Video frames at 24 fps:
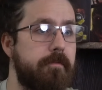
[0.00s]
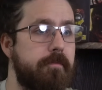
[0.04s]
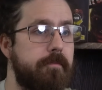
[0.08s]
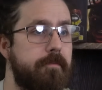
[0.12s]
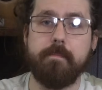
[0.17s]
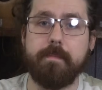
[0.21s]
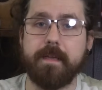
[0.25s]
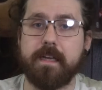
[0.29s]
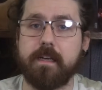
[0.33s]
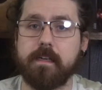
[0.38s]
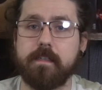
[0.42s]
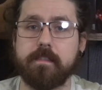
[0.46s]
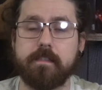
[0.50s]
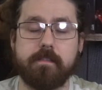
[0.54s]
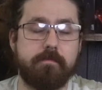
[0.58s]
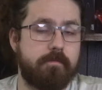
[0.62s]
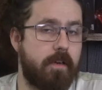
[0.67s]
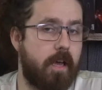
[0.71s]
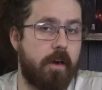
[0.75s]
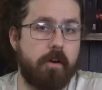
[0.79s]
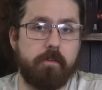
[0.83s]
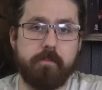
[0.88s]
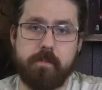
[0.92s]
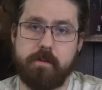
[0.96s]
1,
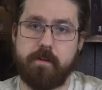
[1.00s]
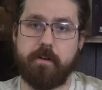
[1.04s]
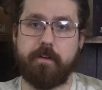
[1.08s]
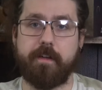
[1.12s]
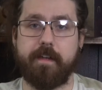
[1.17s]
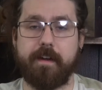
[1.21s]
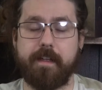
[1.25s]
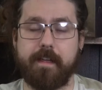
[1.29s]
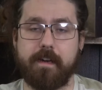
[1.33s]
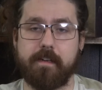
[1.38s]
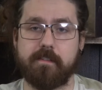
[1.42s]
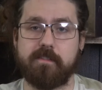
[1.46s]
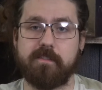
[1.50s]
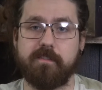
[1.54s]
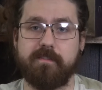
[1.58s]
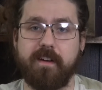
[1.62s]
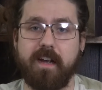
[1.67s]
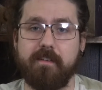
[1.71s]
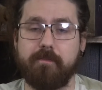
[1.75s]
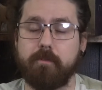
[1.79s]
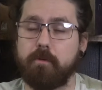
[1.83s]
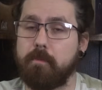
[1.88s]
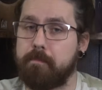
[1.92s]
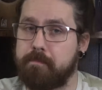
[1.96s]
because not only are you gonna get a
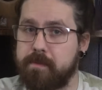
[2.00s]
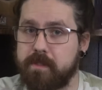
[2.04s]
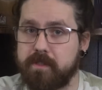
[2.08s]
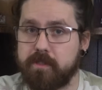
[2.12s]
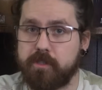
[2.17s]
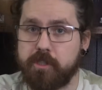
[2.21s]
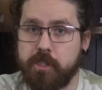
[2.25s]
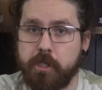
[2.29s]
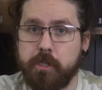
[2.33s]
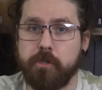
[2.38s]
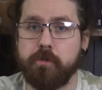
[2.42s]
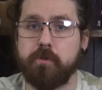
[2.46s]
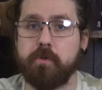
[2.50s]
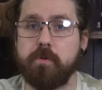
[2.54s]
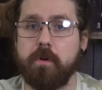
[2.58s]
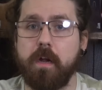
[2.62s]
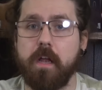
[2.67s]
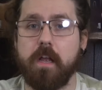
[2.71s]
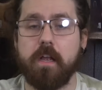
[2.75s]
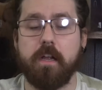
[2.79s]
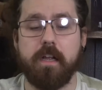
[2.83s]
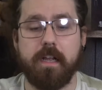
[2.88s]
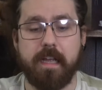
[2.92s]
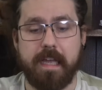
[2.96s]
survival, but
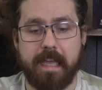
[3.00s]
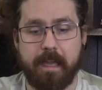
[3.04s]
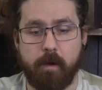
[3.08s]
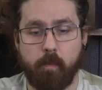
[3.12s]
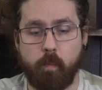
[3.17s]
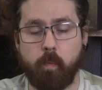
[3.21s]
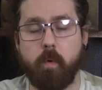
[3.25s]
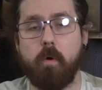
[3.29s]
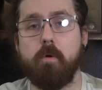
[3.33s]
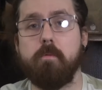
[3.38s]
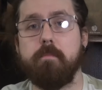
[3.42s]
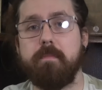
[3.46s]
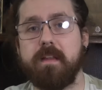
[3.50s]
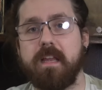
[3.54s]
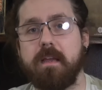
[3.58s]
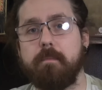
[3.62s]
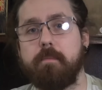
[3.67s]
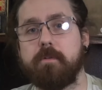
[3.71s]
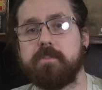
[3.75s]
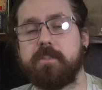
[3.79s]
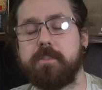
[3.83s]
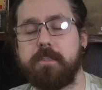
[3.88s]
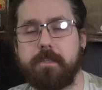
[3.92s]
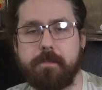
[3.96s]
2, it won't
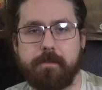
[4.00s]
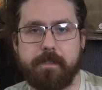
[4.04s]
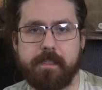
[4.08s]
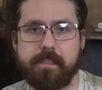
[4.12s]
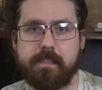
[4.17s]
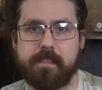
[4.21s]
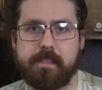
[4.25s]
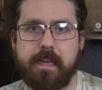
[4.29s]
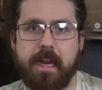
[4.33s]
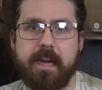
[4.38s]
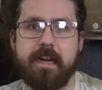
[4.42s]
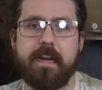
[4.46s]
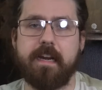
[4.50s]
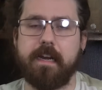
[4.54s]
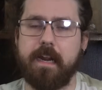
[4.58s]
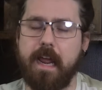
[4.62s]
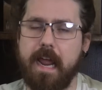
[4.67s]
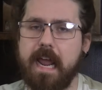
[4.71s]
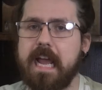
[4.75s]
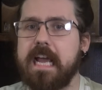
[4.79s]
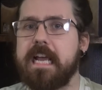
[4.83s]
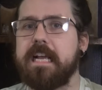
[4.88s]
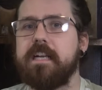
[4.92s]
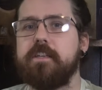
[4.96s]
be able to do disdain
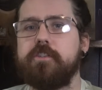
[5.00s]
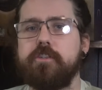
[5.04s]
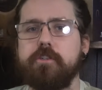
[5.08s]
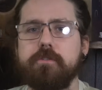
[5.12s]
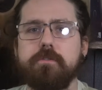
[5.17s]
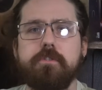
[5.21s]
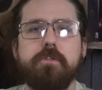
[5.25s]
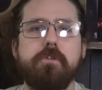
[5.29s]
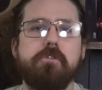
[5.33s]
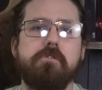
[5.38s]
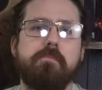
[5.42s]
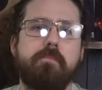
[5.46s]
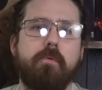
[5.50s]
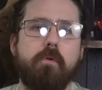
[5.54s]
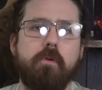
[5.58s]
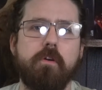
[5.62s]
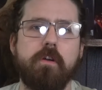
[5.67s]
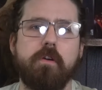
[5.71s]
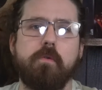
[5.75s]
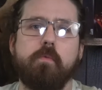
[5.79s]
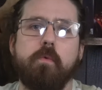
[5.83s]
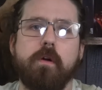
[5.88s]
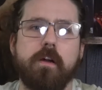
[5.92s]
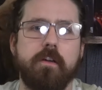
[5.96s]
and age you to a
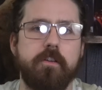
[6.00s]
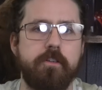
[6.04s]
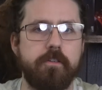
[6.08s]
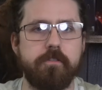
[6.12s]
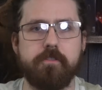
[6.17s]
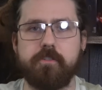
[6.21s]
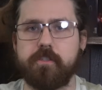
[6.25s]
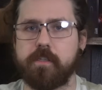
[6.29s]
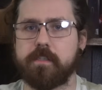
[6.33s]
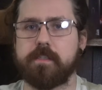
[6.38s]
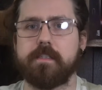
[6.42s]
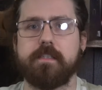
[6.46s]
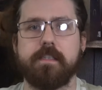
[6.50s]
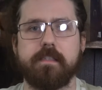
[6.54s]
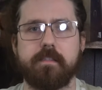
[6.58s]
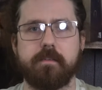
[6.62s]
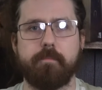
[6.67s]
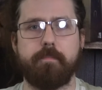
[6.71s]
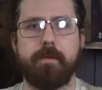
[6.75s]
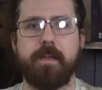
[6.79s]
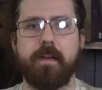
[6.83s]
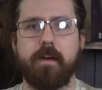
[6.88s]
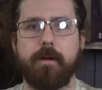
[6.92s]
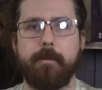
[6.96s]
point where you just
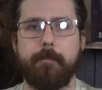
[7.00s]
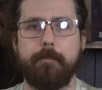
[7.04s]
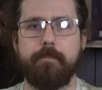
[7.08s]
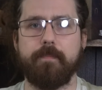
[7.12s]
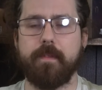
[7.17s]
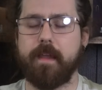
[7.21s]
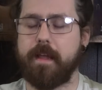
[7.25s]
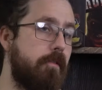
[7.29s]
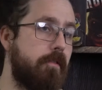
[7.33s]
disappear.